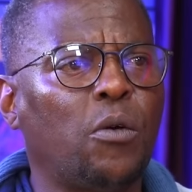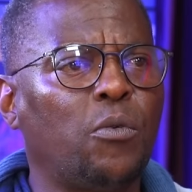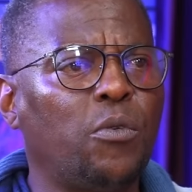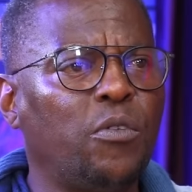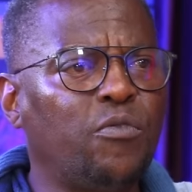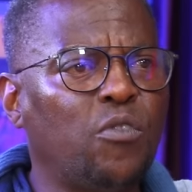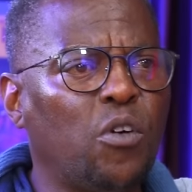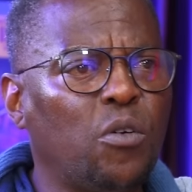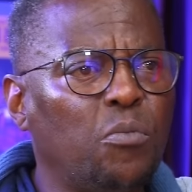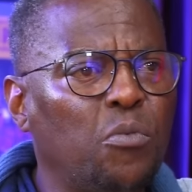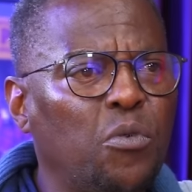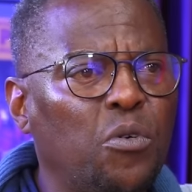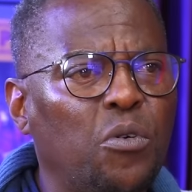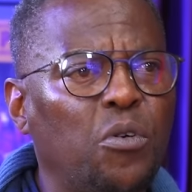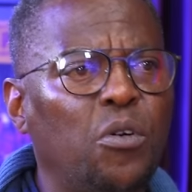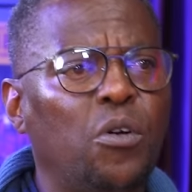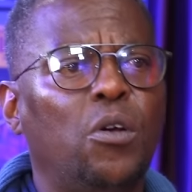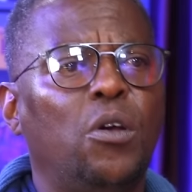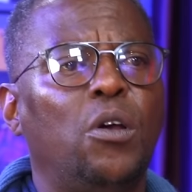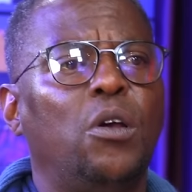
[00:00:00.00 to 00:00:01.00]
We've got more
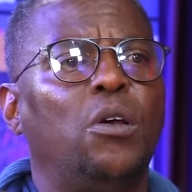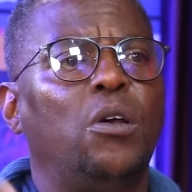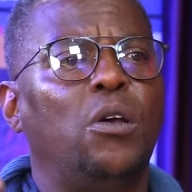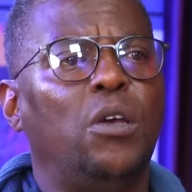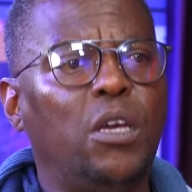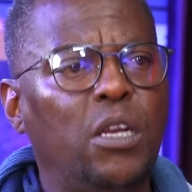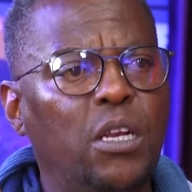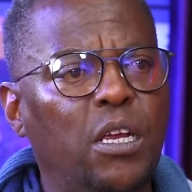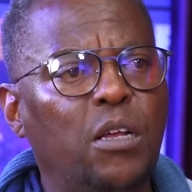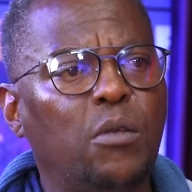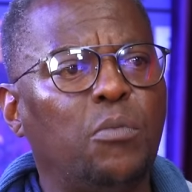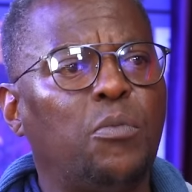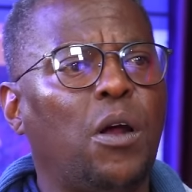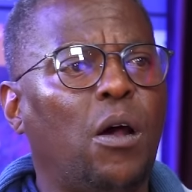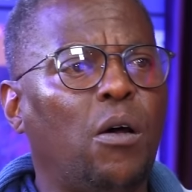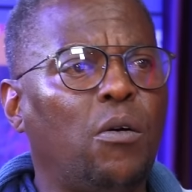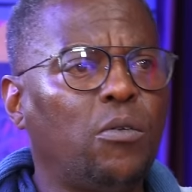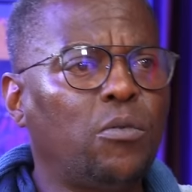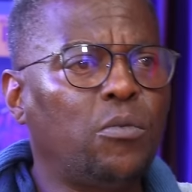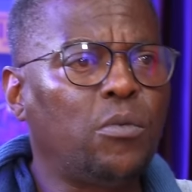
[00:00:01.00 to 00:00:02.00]
in
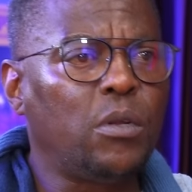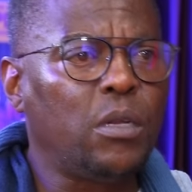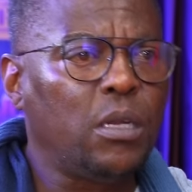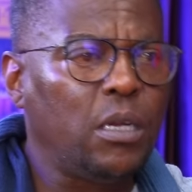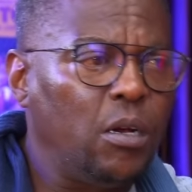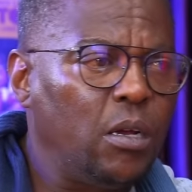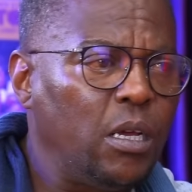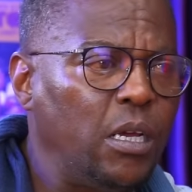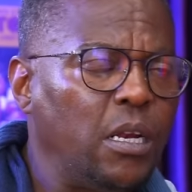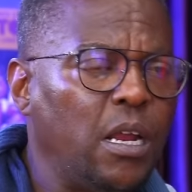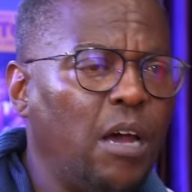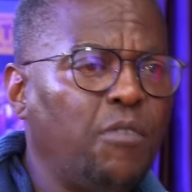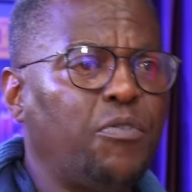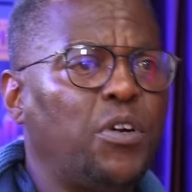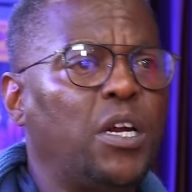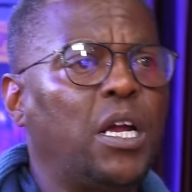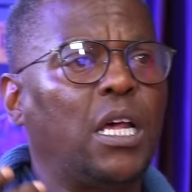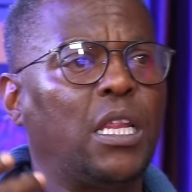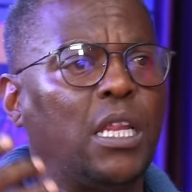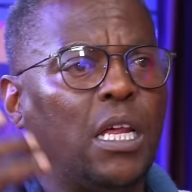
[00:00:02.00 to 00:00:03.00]
Hillbrow in
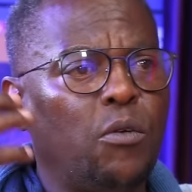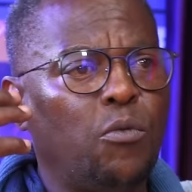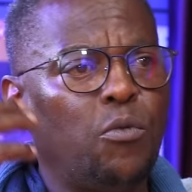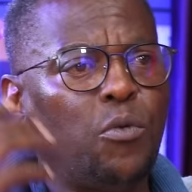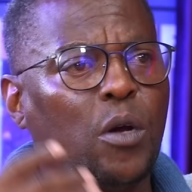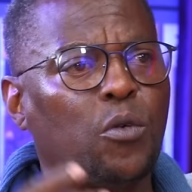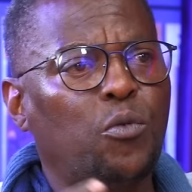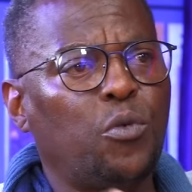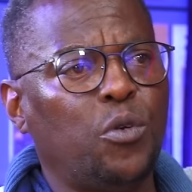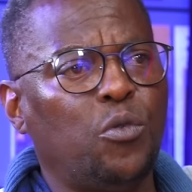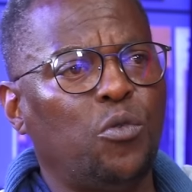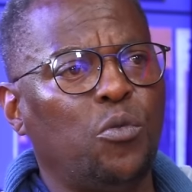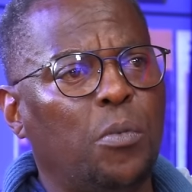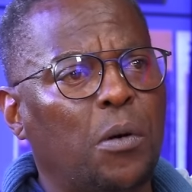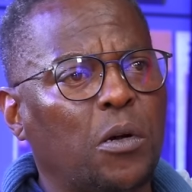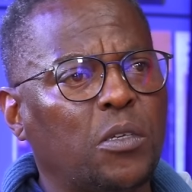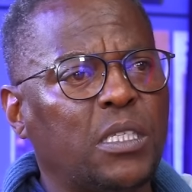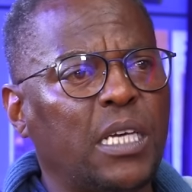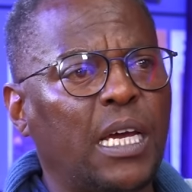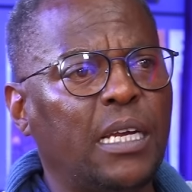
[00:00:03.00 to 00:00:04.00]
Africa than what we do
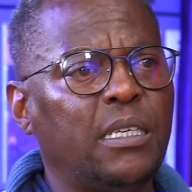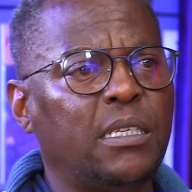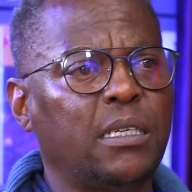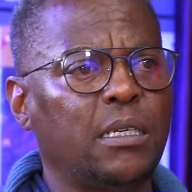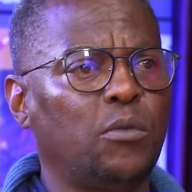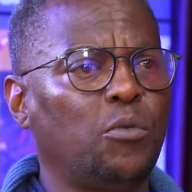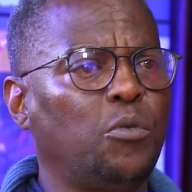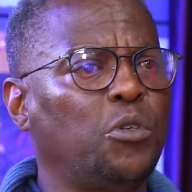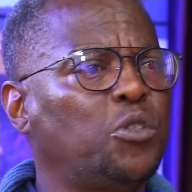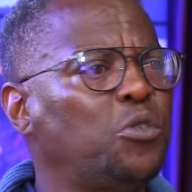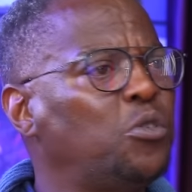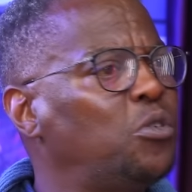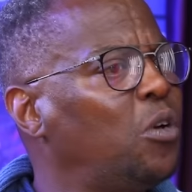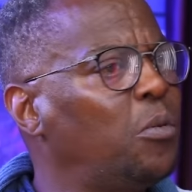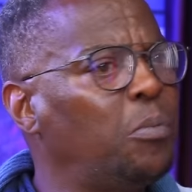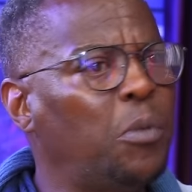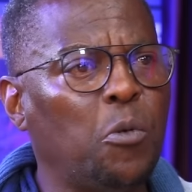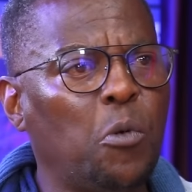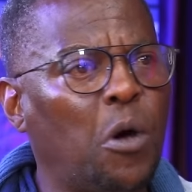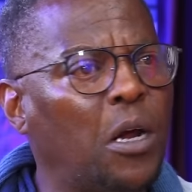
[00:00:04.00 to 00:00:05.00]
about Santon. We should not
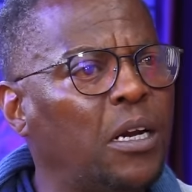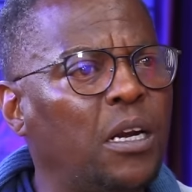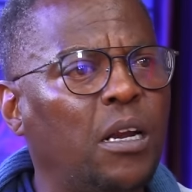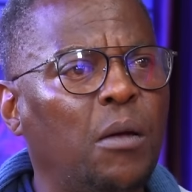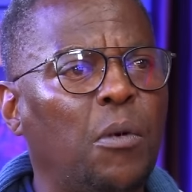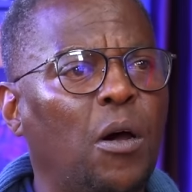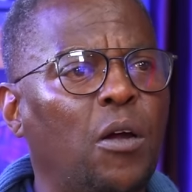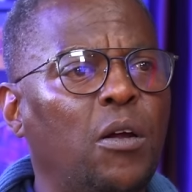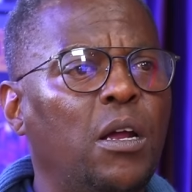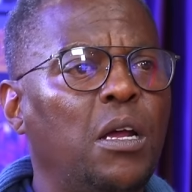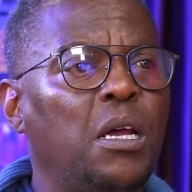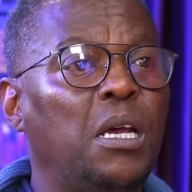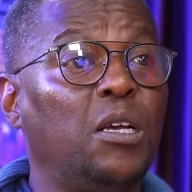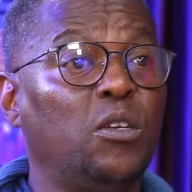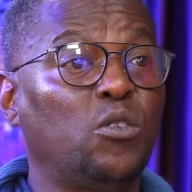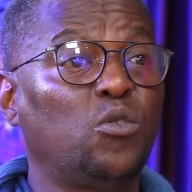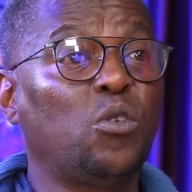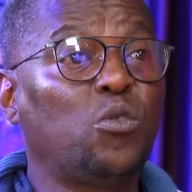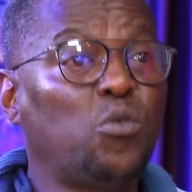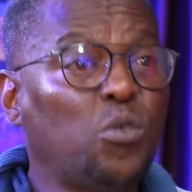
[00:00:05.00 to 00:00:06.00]
be worried about.
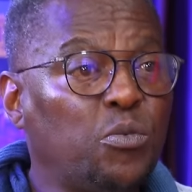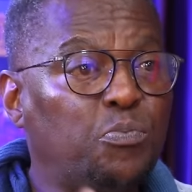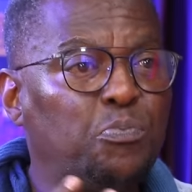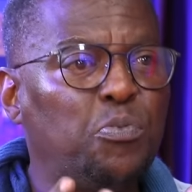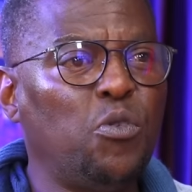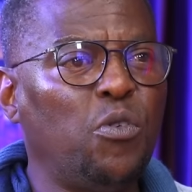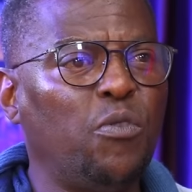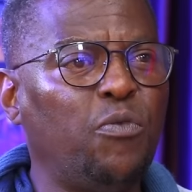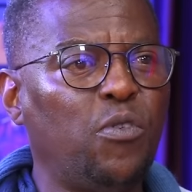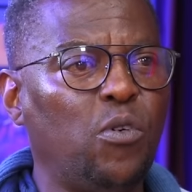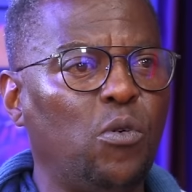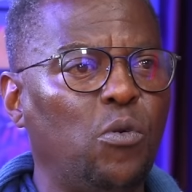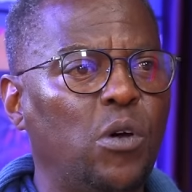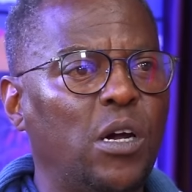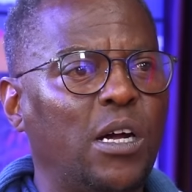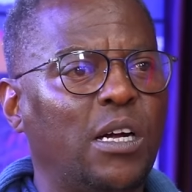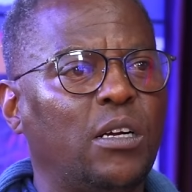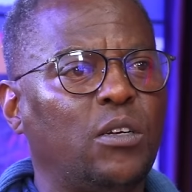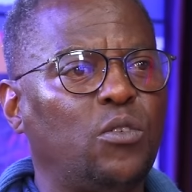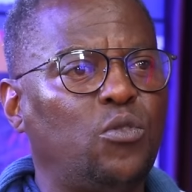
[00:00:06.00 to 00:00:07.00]
So it was beautiful
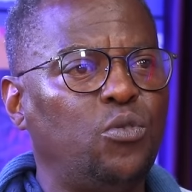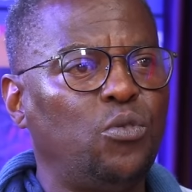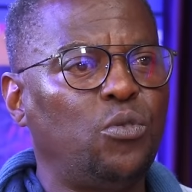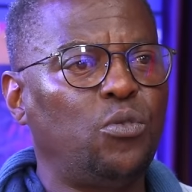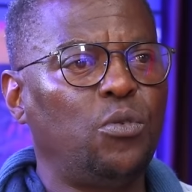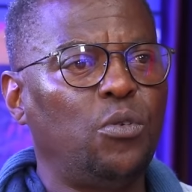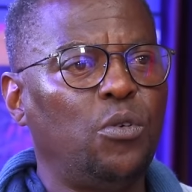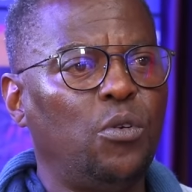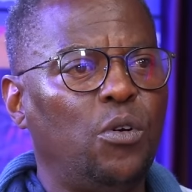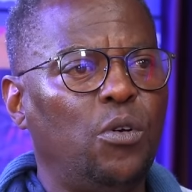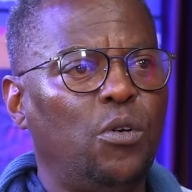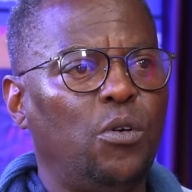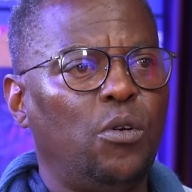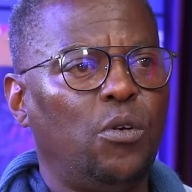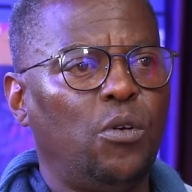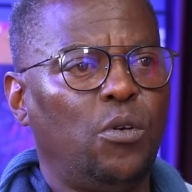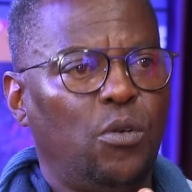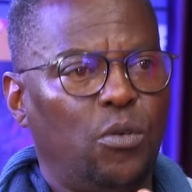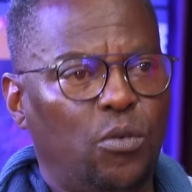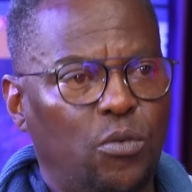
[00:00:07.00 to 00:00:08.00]
work to,
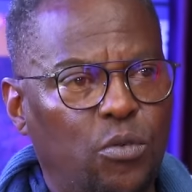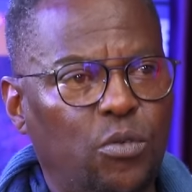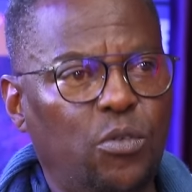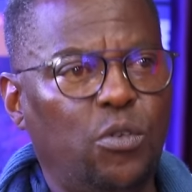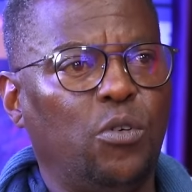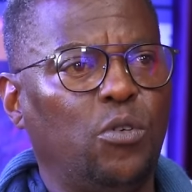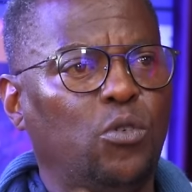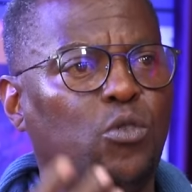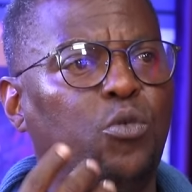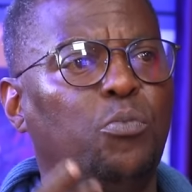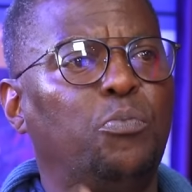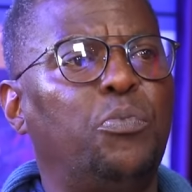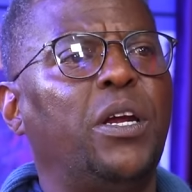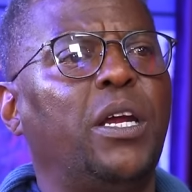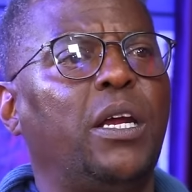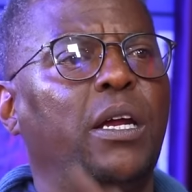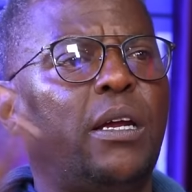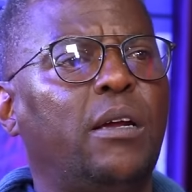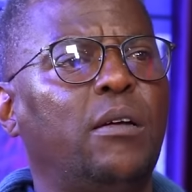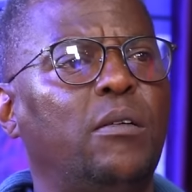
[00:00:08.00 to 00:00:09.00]
you know, to
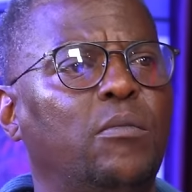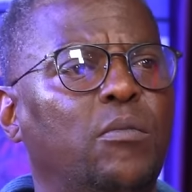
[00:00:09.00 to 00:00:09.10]
bring.